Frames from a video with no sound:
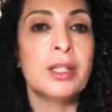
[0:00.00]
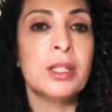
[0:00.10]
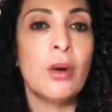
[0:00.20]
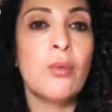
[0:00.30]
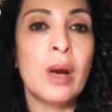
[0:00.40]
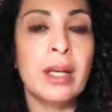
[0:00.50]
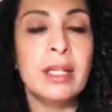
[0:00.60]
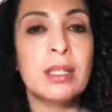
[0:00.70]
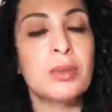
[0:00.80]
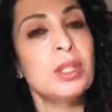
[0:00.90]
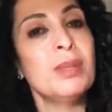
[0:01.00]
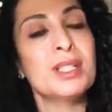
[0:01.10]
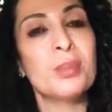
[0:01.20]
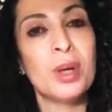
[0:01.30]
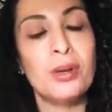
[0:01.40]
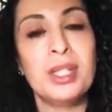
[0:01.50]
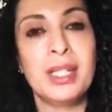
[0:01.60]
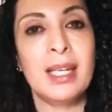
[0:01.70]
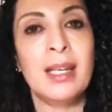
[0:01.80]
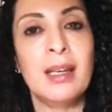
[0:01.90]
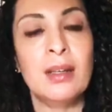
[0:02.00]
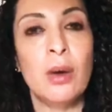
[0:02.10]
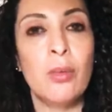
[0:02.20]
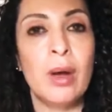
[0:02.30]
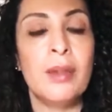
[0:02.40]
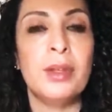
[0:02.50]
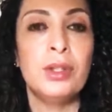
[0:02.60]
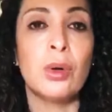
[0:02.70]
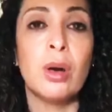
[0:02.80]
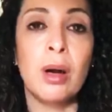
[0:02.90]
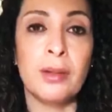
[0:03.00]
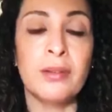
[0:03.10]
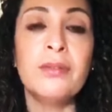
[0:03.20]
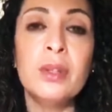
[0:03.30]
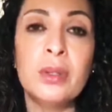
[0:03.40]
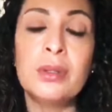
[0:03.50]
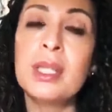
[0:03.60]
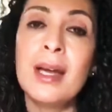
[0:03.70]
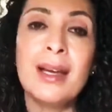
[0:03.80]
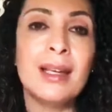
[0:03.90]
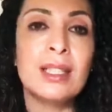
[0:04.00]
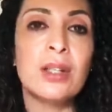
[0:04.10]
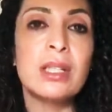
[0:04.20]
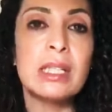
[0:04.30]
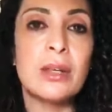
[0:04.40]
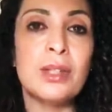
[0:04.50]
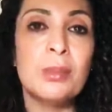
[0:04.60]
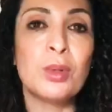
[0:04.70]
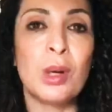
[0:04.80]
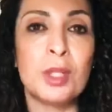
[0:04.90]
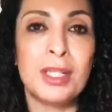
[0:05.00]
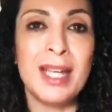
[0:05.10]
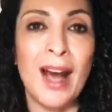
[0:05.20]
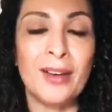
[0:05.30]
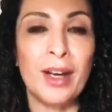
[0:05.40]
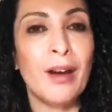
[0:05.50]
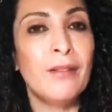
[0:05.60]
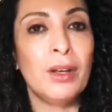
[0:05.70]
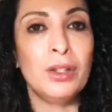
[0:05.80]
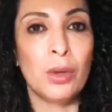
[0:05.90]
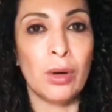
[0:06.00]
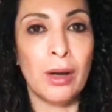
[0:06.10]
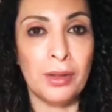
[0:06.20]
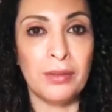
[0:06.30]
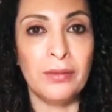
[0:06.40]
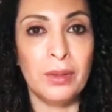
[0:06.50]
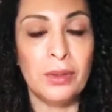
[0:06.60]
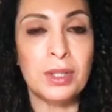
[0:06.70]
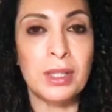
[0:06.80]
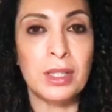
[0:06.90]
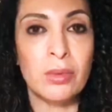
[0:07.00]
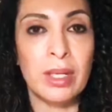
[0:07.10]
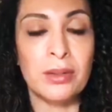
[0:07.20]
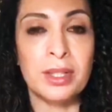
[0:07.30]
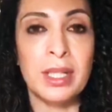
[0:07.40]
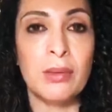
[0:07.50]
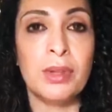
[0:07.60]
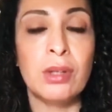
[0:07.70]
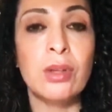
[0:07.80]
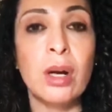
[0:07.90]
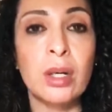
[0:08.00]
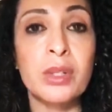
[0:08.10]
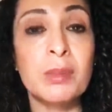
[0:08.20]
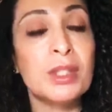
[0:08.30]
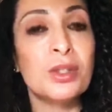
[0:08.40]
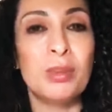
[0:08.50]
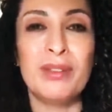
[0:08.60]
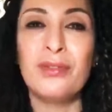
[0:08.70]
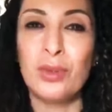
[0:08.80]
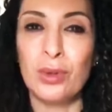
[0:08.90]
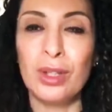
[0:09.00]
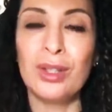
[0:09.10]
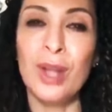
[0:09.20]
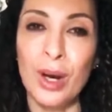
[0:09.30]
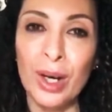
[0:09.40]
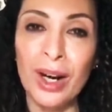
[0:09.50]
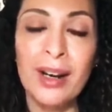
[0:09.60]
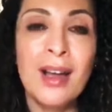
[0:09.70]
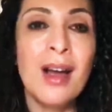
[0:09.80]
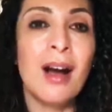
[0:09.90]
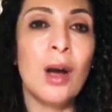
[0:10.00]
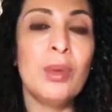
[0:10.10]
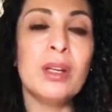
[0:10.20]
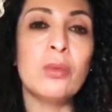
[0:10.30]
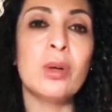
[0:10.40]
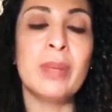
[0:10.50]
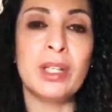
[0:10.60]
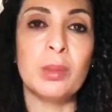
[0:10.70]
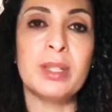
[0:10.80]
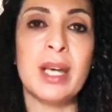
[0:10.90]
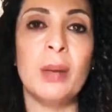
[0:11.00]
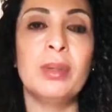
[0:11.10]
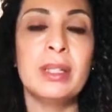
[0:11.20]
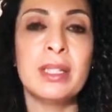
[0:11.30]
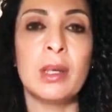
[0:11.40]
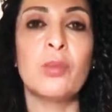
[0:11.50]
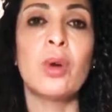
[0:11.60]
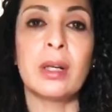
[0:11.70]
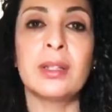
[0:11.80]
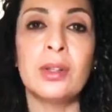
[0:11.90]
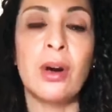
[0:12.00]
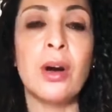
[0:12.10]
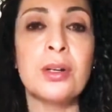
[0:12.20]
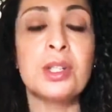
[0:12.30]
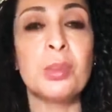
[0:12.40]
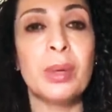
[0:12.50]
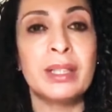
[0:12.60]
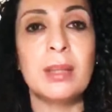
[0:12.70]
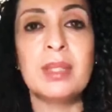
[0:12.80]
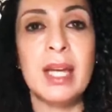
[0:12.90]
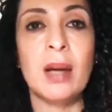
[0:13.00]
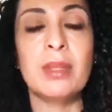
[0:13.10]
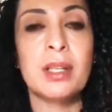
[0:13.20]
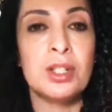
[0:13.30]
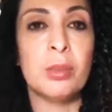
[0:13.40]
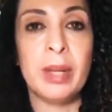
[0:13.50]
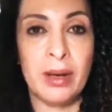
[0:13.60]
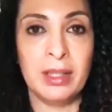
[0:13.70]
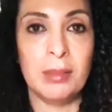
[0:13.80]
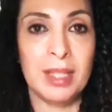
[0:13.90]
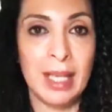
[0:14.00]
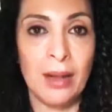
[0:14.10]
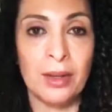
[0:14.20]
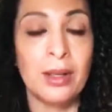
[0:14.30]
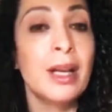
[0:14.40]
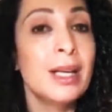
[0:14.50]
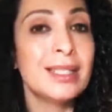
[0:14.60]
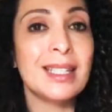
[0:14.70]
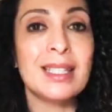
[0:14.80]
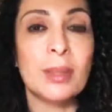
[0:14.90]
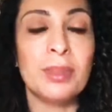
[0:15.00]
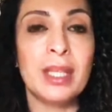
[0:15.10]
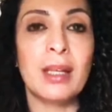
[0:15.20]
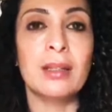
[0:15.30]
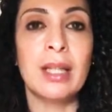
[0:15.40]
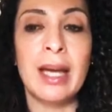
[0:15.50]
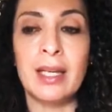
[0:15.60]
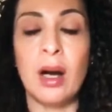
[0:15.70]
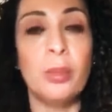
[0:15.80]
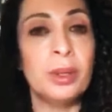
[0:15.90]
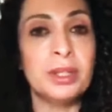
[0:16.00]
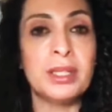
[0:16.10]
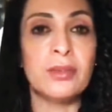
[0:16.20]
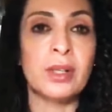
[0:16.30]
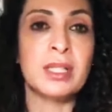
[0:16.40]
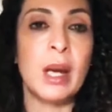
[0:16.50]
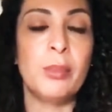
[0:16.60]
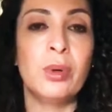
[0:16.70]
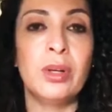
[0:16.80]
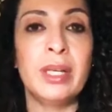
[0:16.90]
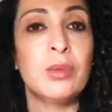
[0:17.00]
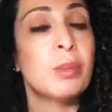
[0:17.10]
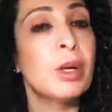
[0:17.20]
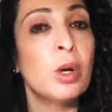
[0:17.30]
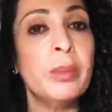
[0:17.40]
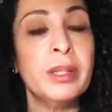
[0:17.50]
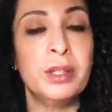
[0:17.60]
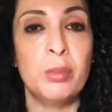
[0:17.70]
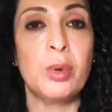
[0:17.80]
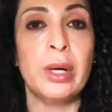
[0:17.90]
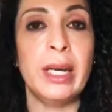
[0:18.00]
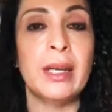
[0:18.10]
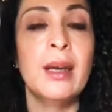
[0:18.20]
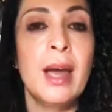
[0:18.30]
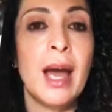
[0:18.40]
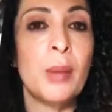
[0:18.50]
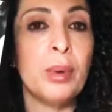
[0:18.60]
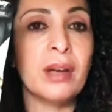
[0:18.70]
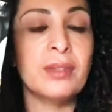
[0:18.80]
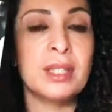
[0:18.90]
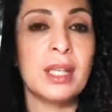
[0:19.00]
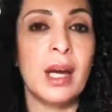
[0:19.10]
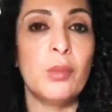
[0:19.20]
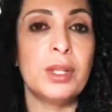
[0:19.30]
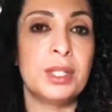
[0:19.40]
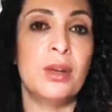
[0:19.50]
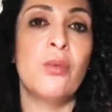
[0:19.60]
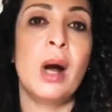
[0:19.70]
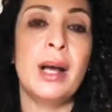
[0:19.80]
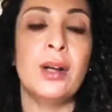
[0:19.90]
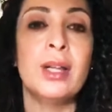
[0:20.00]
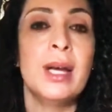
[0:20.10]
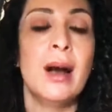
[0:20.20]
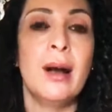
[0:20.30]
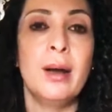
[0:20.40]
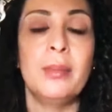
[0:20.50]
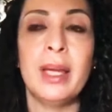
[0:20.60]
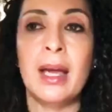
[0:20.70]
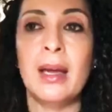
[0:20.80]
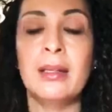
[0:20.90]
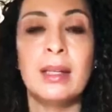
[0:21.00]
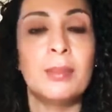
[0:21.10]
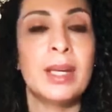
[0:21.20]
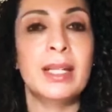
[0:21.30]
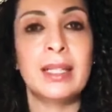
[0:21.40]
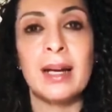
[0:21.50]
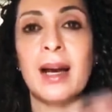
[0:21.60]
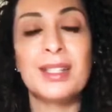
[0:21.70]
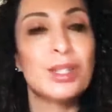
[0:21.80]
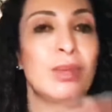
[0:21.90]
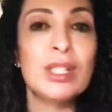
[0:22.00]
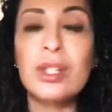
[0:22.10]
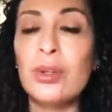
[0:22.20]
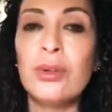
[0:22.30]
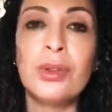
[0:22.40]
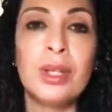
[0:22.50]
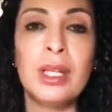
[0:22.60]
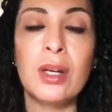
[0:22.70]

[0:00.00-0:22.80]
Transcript: So one is when you mix a protein in with your other foods, it's going to slow the absorption down of your other foods. This way it'll stay with you longer, which means you'll be full longer, and it will make your metabolism work a little harder to break them down because you're pairing them together. Say something like, I'll put this, for example, in with my oatmeal in the morning at breakfast time once in a while, and I'm getting that kind of sweet tooth,